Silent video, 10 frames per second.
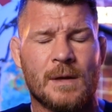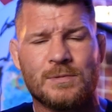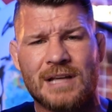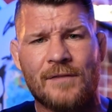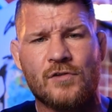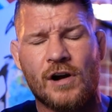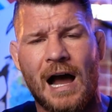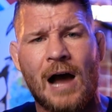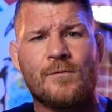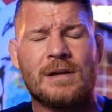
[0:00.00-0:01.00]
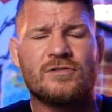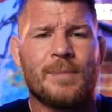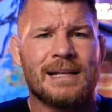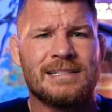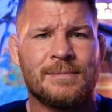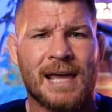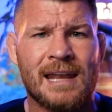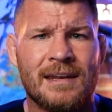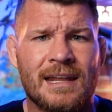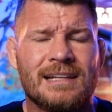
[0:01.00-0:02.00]
It was after I got out wrestled by Tim
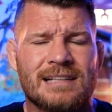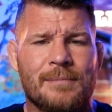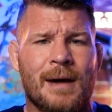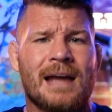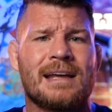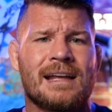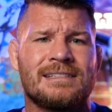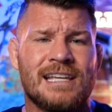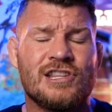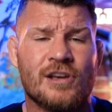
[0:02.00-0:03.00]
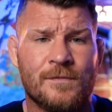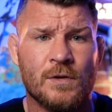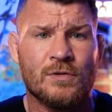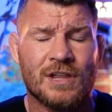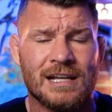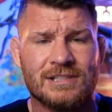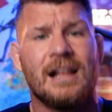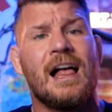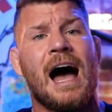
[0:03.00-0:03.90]
Kennedy. He's like, Mike, I can teach you a few things.